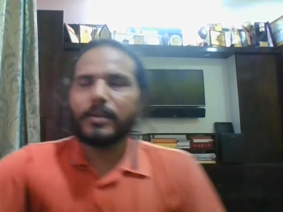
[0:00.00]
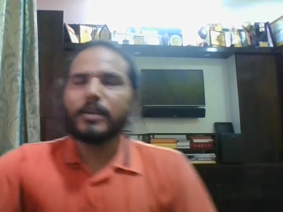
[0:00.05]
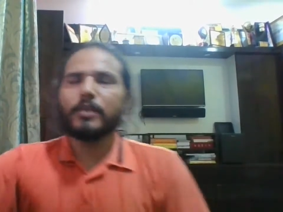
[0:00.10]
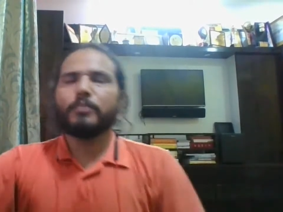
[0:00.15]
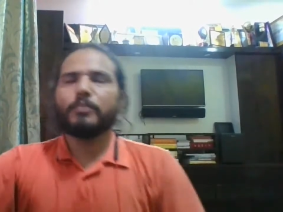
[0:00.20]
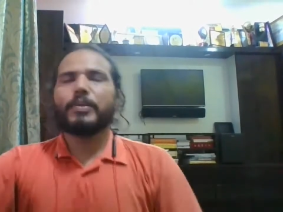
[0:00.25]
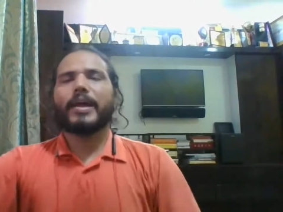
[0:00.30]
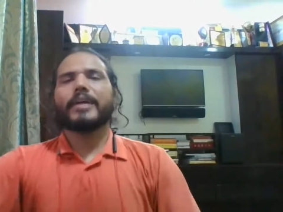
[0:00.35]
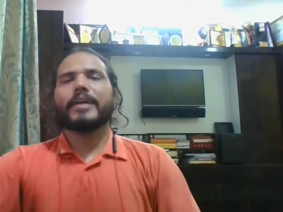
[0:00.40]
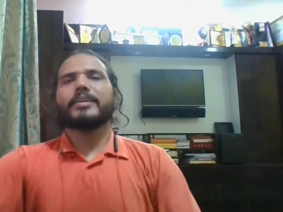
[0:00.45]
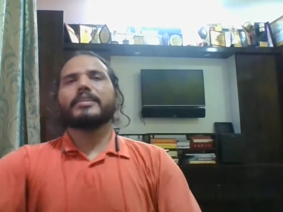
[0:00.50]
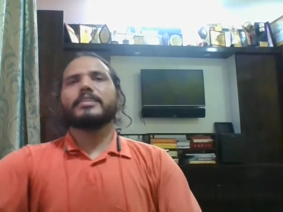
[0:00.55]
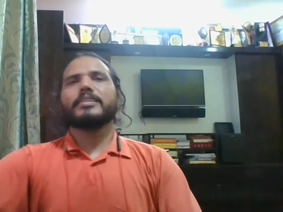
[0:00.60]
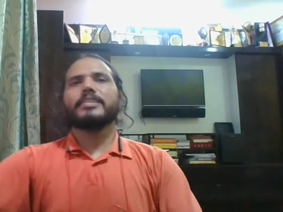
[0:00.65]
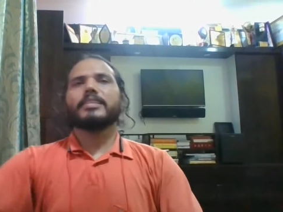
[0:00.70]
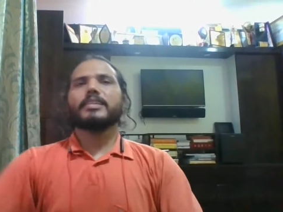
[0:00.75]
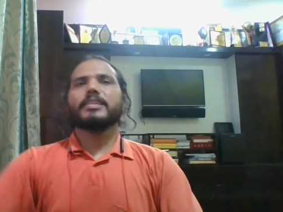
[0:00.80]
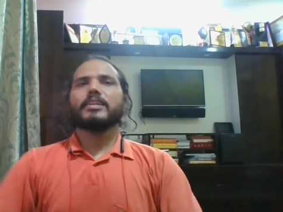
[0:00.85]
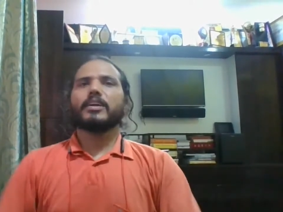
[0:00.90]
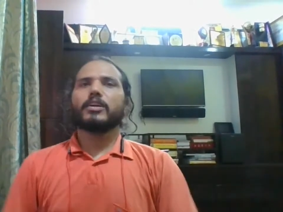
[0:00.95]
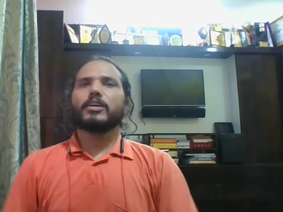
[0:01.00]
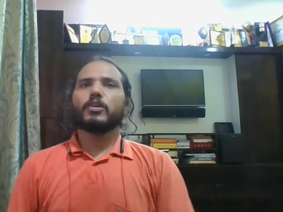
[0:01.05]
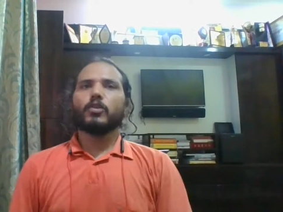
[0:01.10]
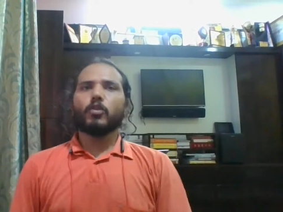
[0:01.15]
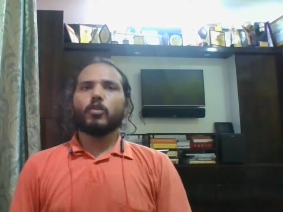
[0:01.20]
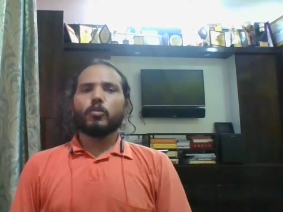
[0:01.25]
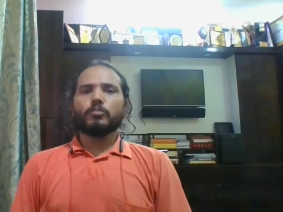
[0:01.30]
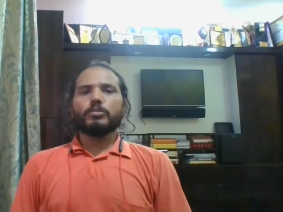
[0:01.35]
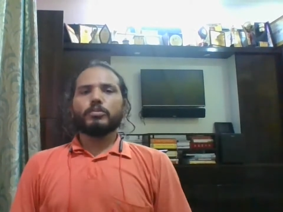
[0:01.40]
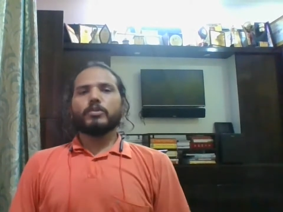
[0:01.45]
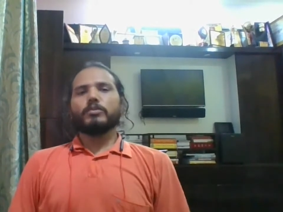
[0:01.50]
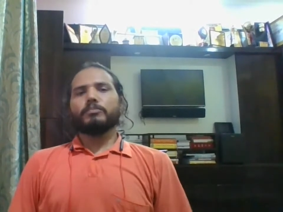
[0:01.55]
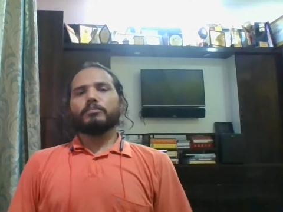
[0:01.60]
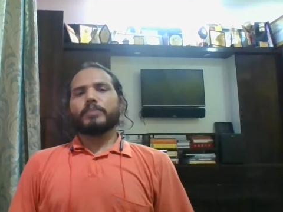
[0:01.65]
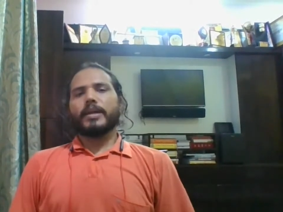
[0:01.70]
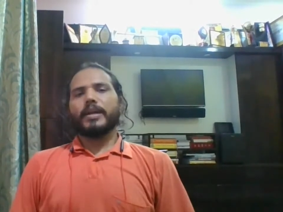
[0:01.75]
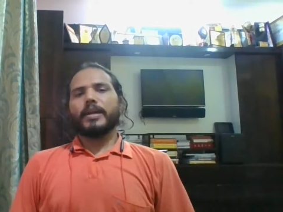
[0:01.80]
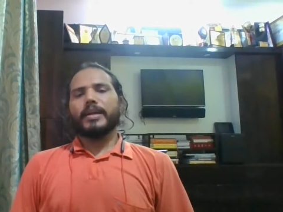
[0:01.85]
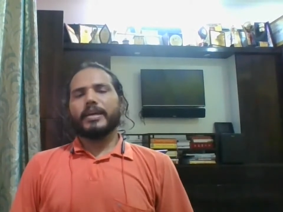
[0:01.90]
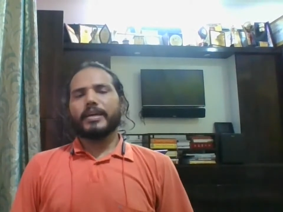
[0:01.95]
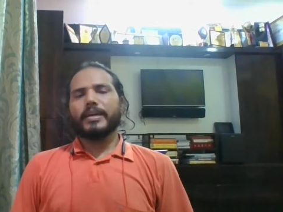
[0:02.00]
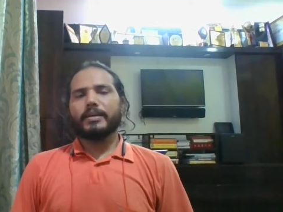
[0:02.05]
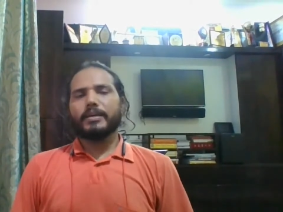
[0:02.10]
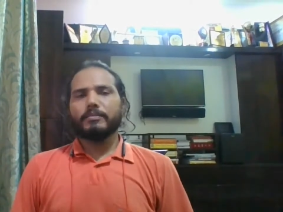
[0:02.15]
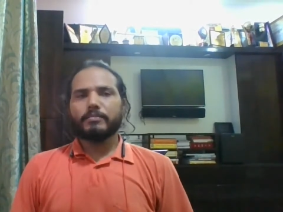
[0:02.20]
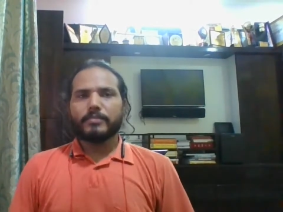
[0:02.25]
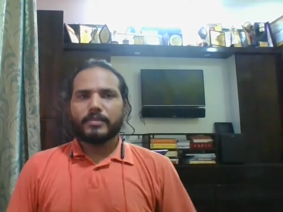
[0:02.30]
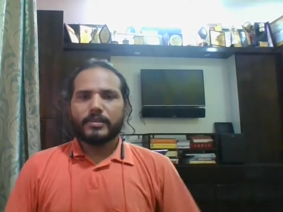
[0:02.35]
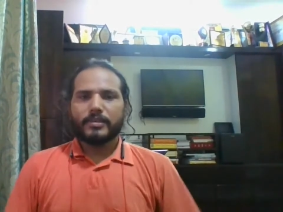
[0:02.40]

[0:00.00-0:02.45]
practicing Anulom Vilom Pranayam,